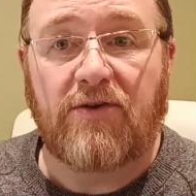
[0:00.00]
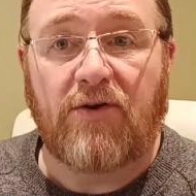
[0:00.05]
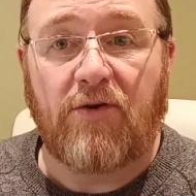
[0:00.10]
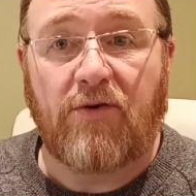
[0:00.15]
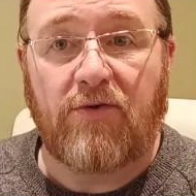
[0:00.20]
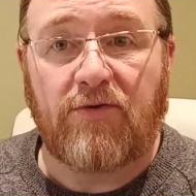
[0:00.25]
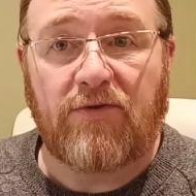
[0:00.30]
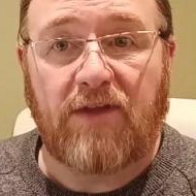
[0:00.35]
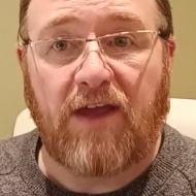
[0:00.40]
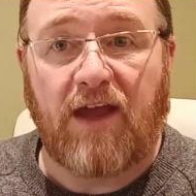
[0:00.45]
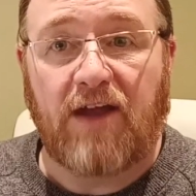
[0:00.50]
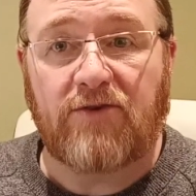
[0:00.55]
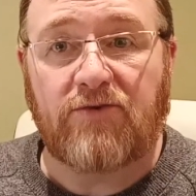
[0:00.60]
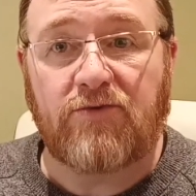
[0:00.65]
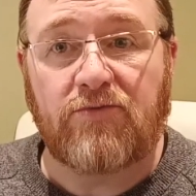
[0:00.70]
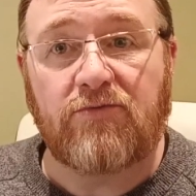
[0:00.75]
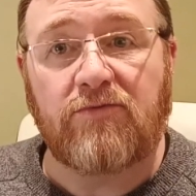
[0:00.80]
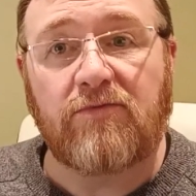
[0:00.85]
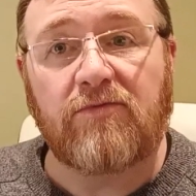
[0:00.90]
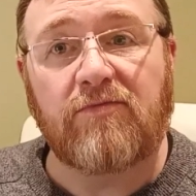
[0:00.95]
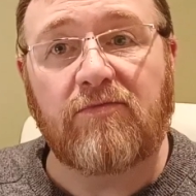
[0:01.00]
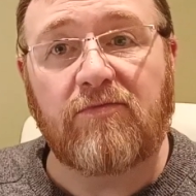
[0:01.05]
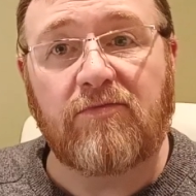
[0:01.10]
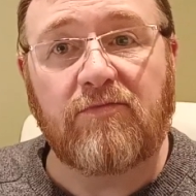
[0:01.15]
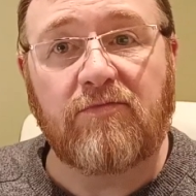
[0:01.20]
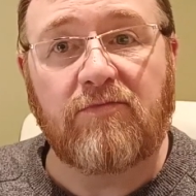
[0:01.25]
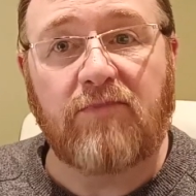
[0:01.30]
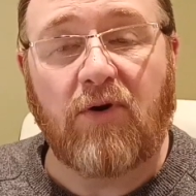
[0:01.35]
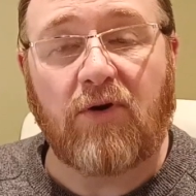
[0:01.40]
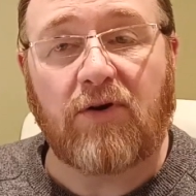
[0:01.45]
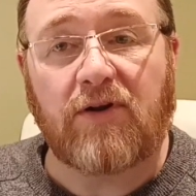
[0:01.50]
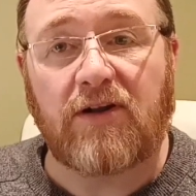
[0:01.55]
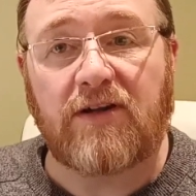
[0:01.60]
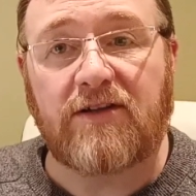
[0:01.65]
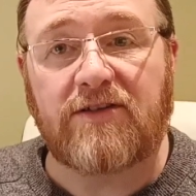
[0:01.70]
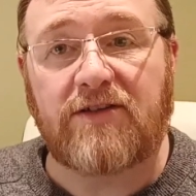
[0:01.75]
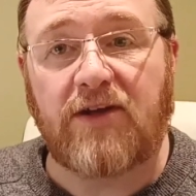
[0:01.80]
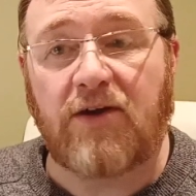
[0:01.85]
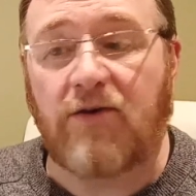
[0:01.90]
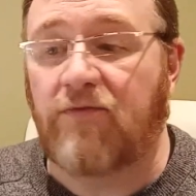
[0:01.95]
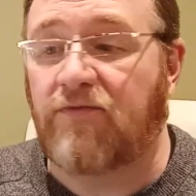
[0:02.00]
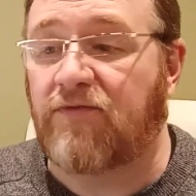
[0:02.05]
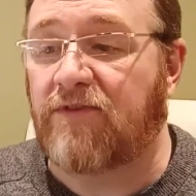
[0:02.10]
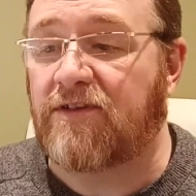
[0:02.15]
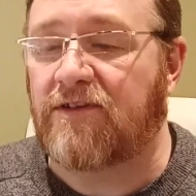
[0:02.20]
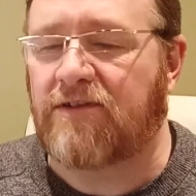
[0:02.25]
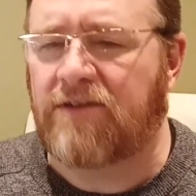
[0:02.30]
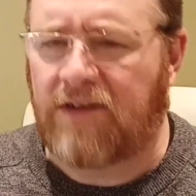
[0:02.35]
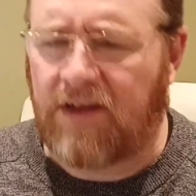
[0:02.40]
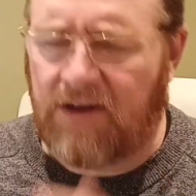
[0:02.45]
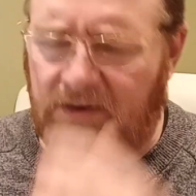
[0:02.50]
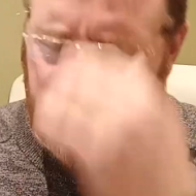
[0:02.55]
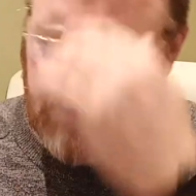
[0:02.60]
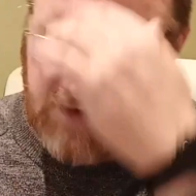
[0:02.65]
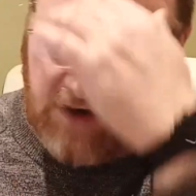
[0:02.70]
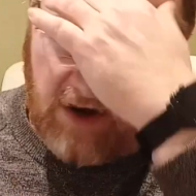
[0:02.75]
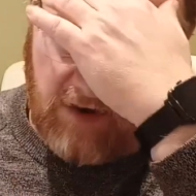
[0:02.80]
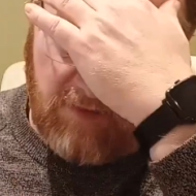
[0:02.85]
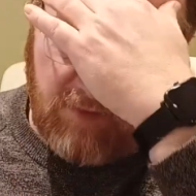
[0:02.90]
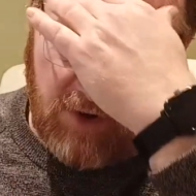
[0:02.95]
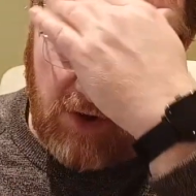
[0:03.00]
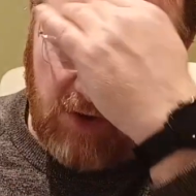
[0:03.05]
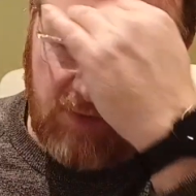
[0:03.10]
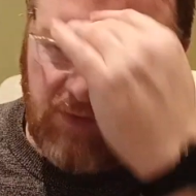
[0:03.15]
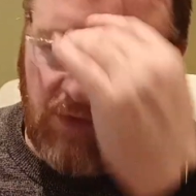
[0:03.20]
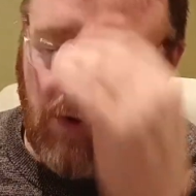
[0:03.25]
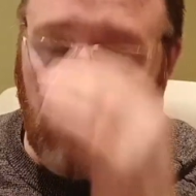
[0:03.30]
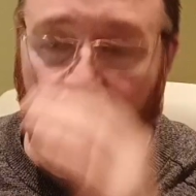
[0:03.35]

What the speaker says: on the actual bottle itself, these kind of dark brown